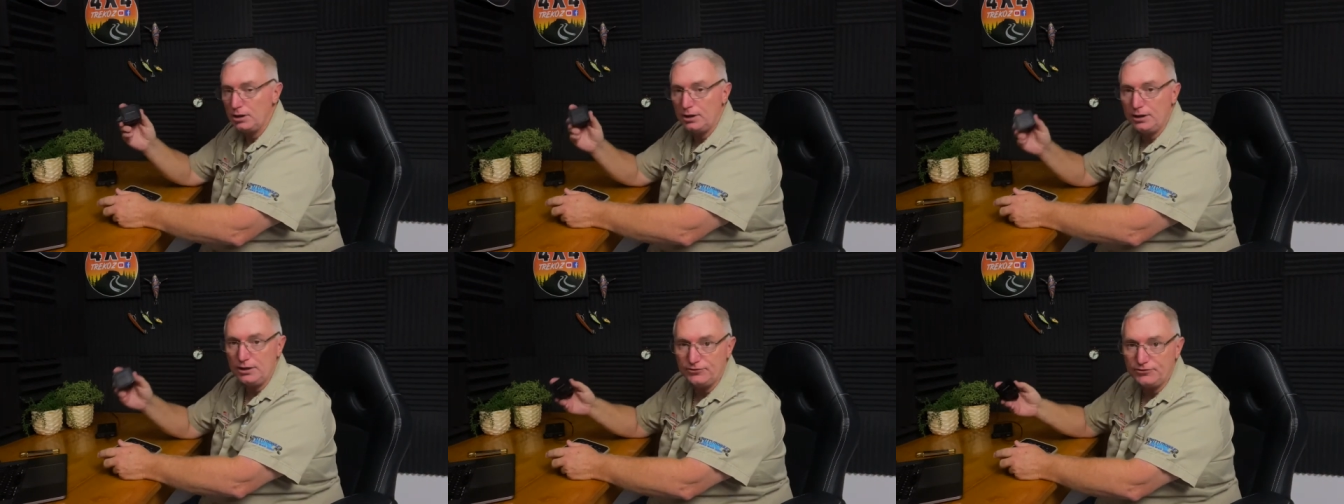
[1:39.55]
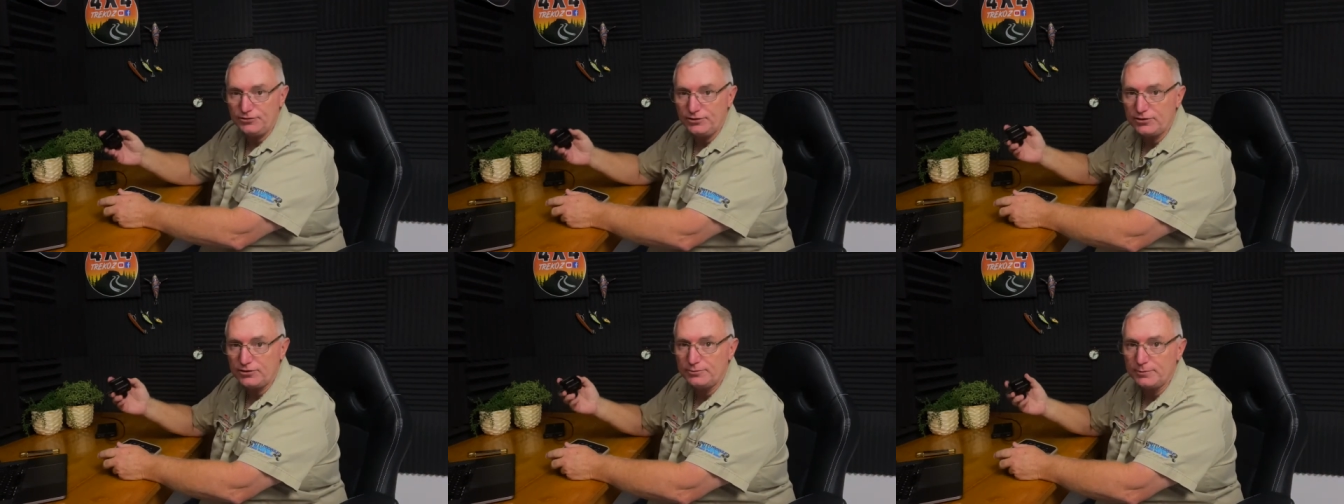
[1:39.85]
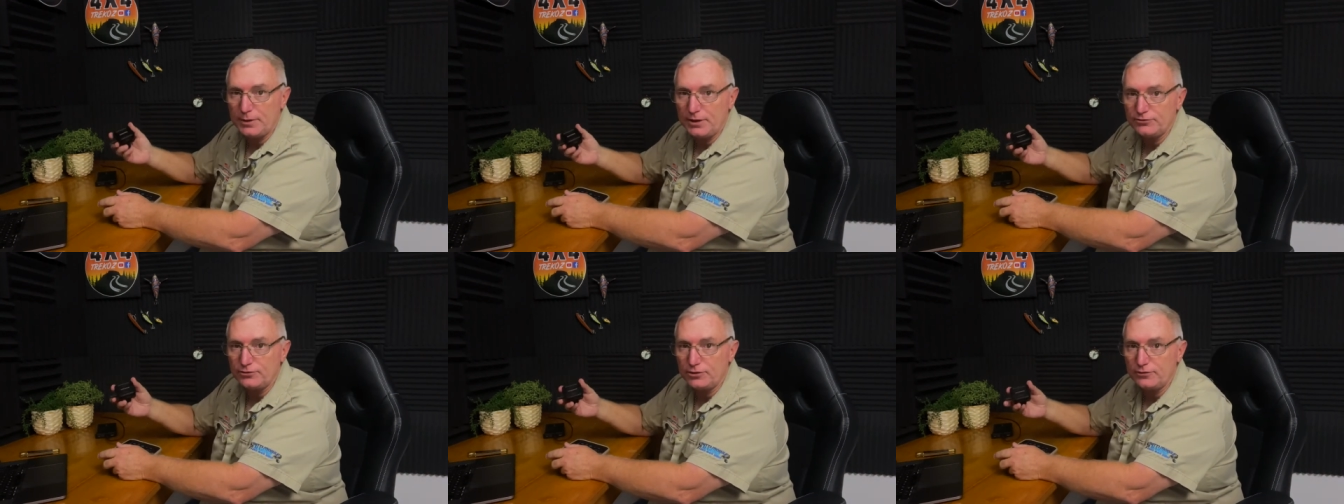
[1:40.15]
In six
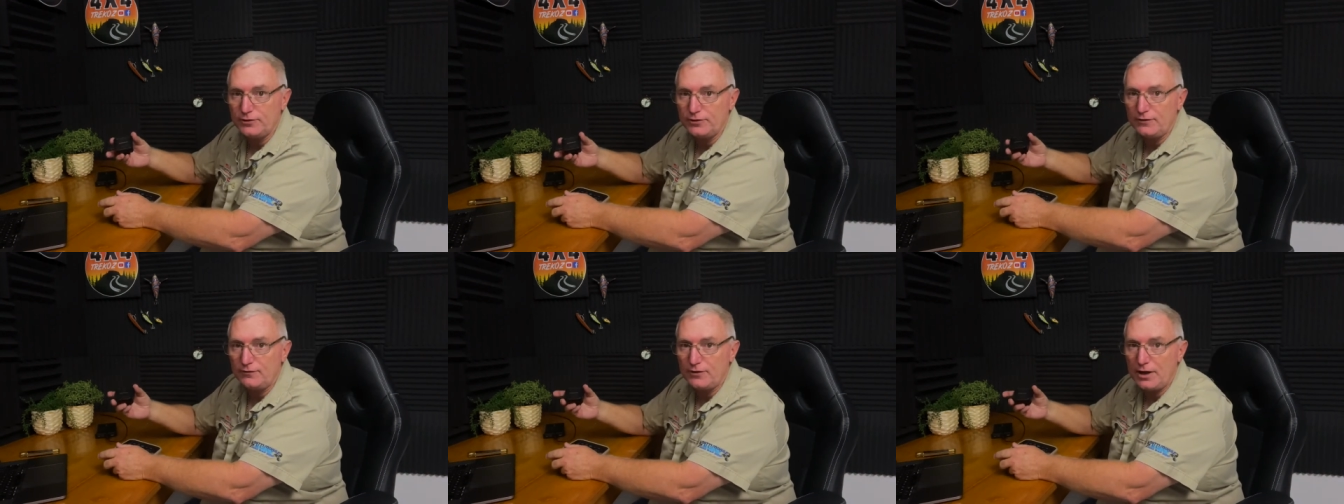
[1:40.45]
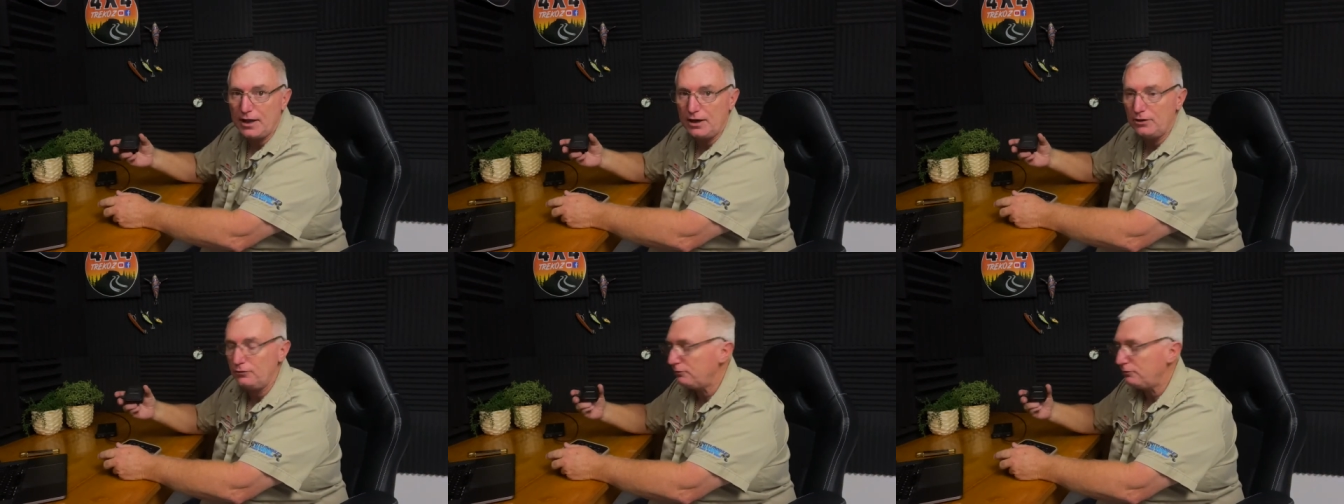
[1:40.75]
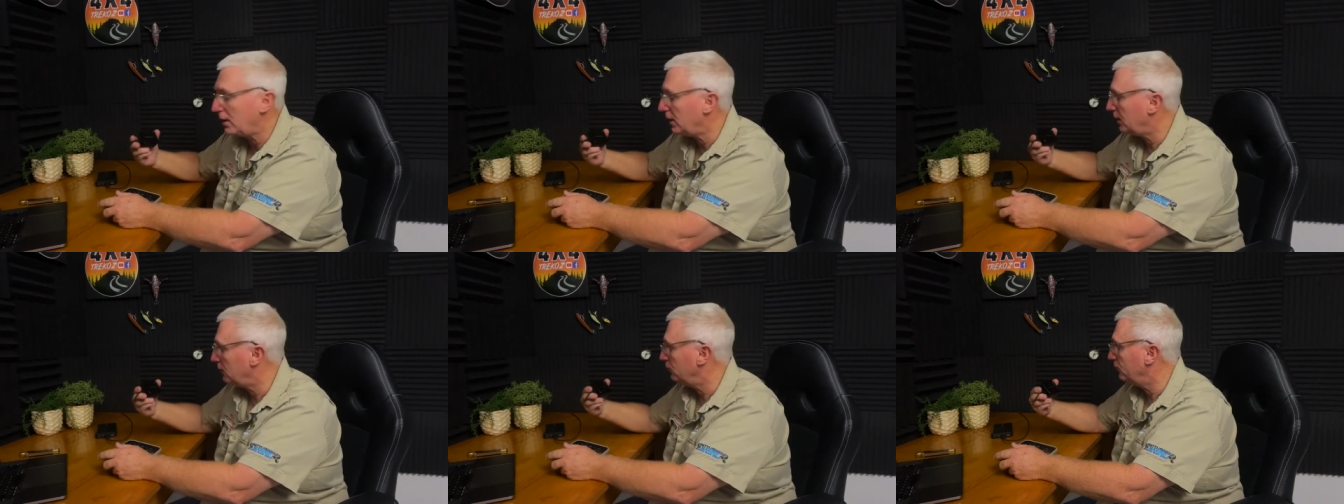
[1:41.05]
months, I've never had it
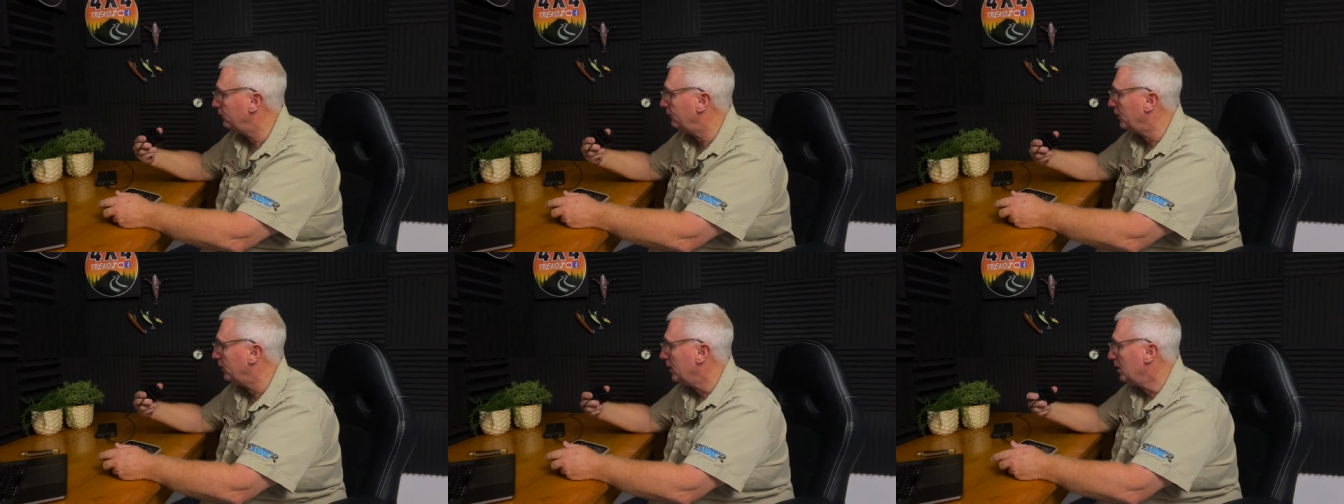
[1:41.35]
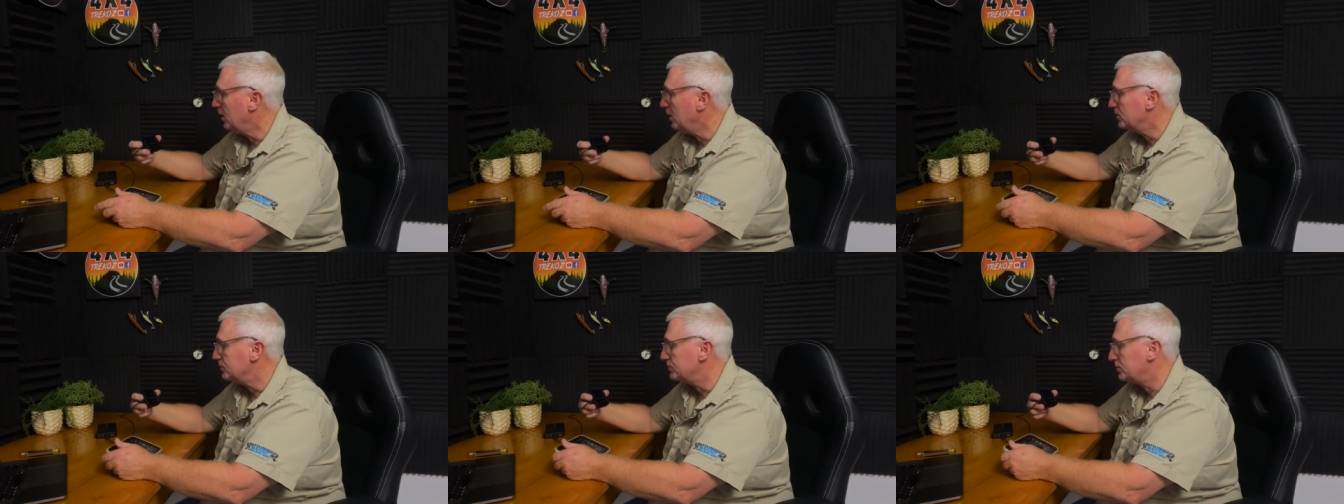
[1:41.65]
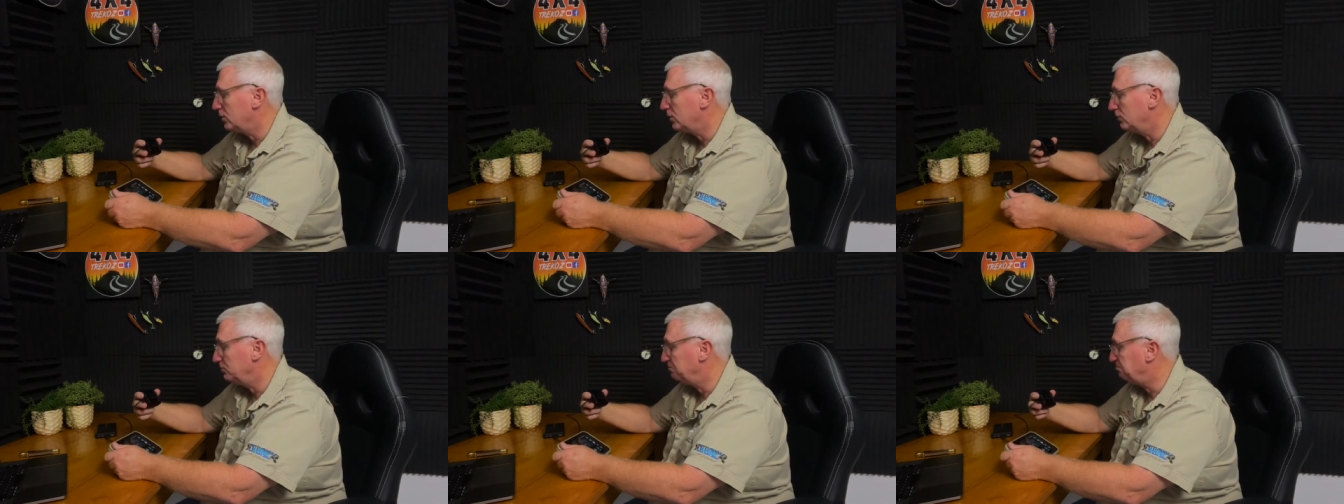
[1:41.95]
rattle off,
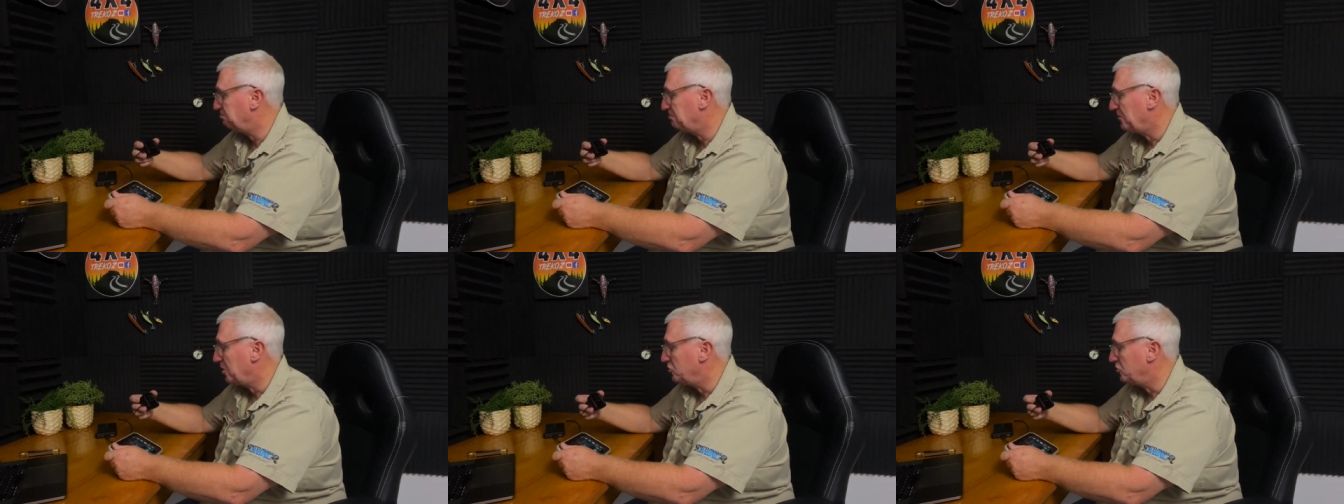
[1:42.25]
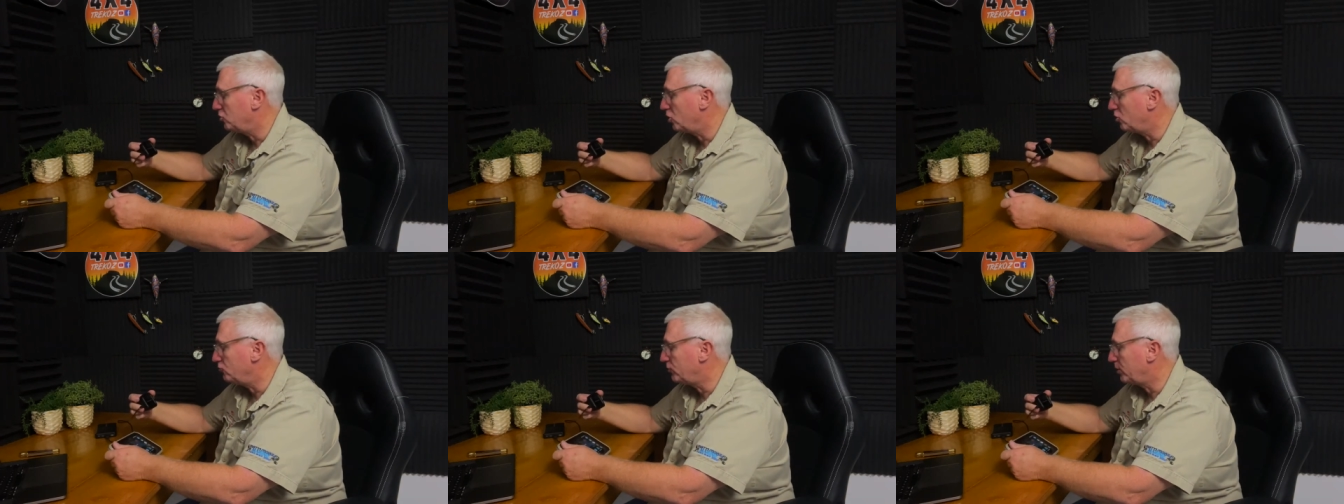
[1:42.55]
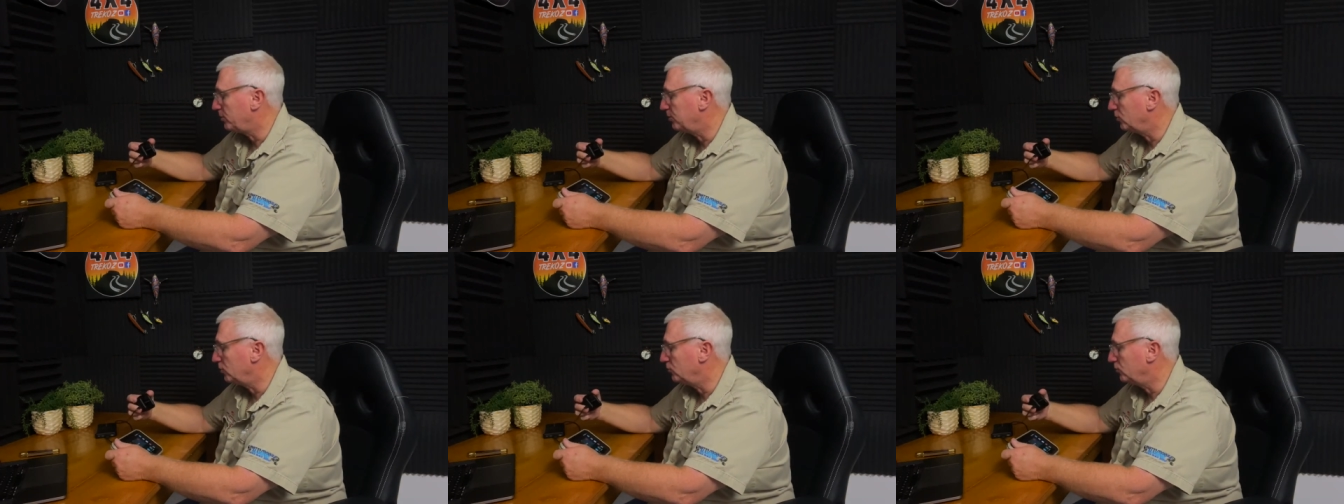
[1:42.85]
so no
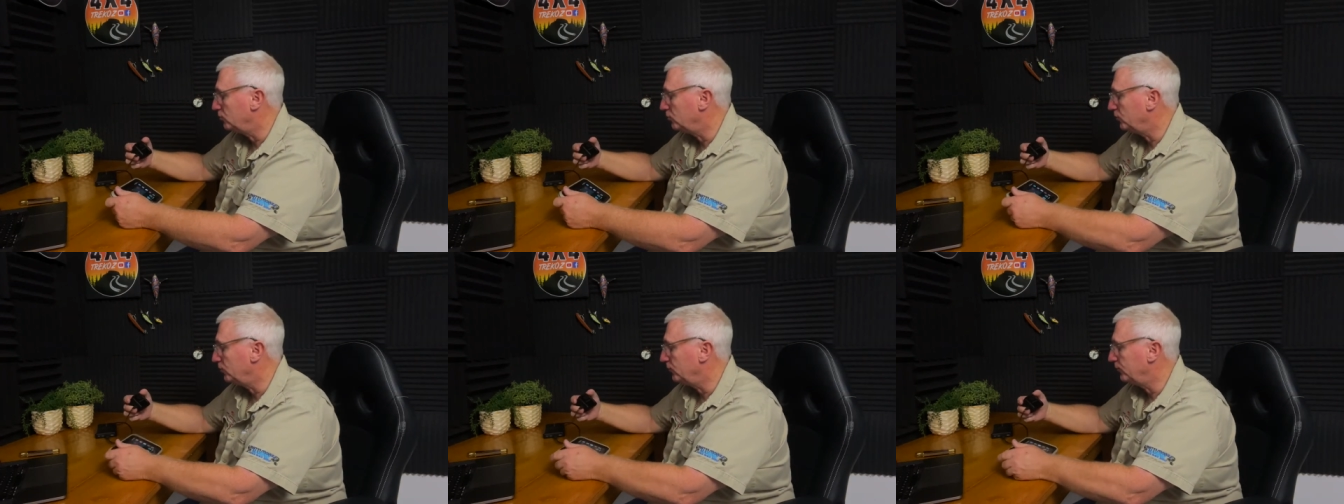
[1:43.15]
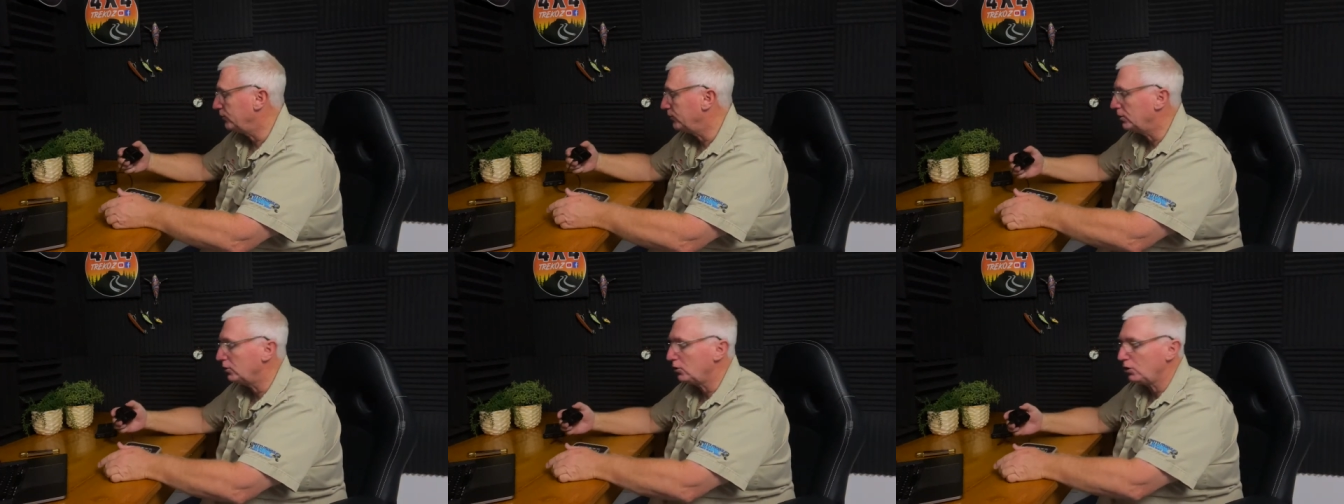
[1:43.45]
trouble at all using it.